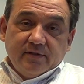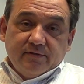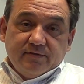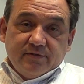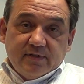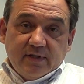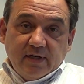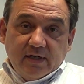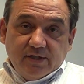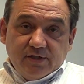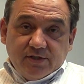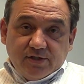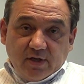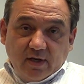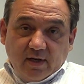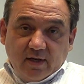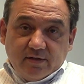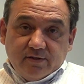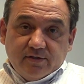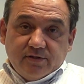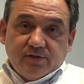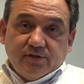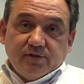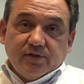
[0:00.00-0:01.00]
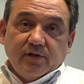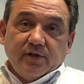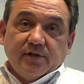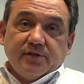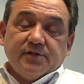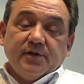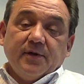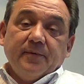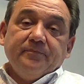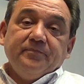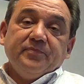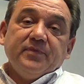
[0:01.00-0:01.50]
of St. John's
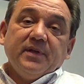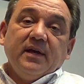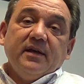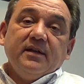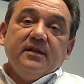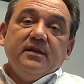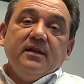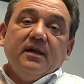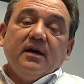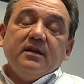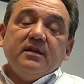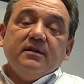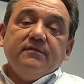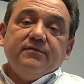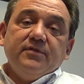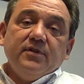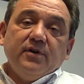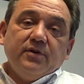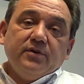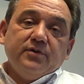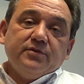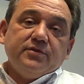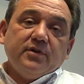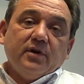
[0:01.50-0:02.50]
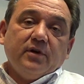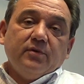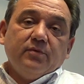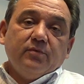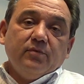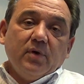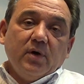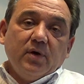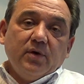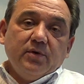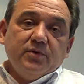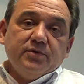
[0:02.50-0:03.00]
Church. None of those
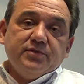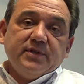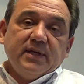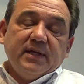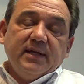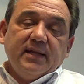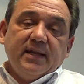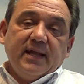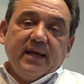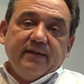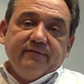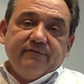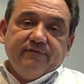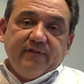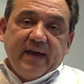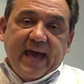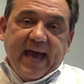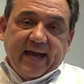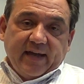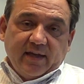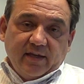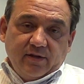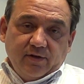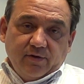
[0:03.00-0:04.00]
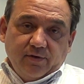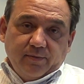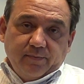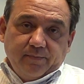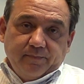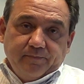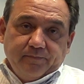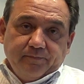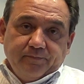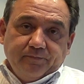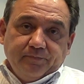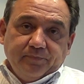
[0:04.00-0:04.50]
arose in a vacuum.
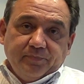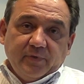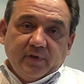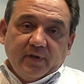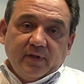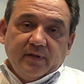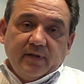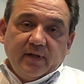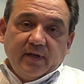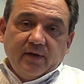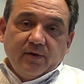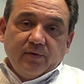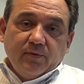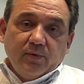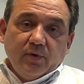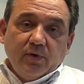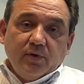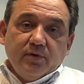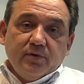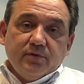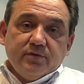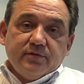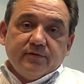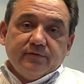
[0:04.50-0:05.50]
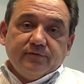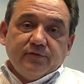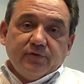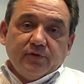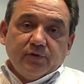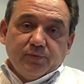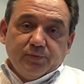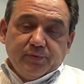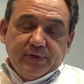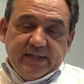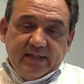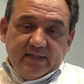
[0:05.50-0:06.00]
They arose for
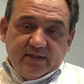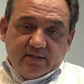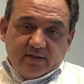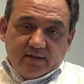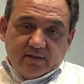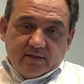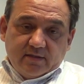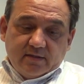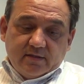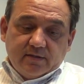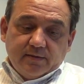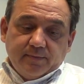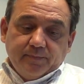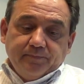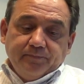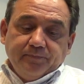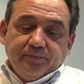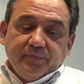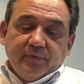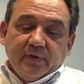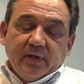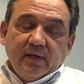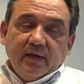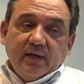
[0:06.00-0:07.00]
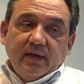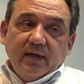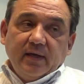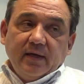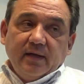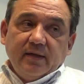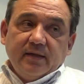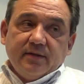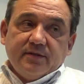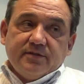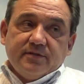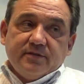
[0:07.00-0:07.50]
reasons.
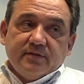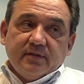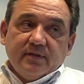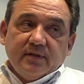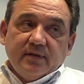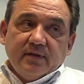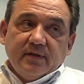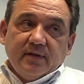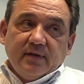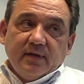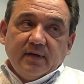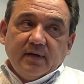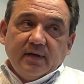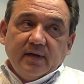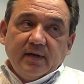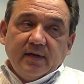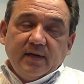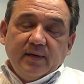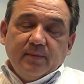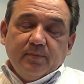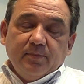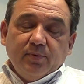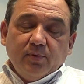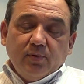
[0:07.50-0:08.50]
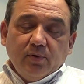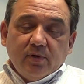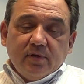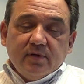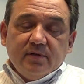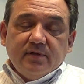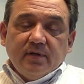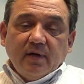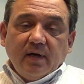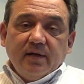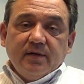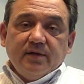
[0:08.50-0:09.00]
And it's
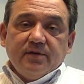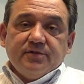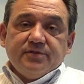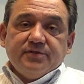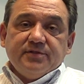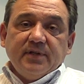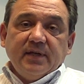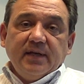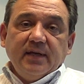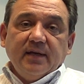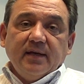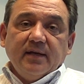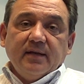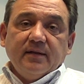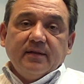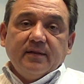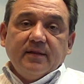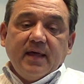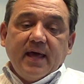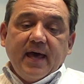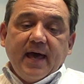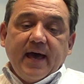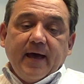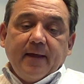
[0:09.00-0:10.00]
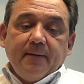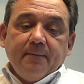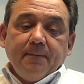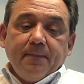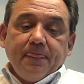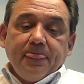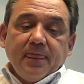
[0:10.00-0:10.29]
important to understand that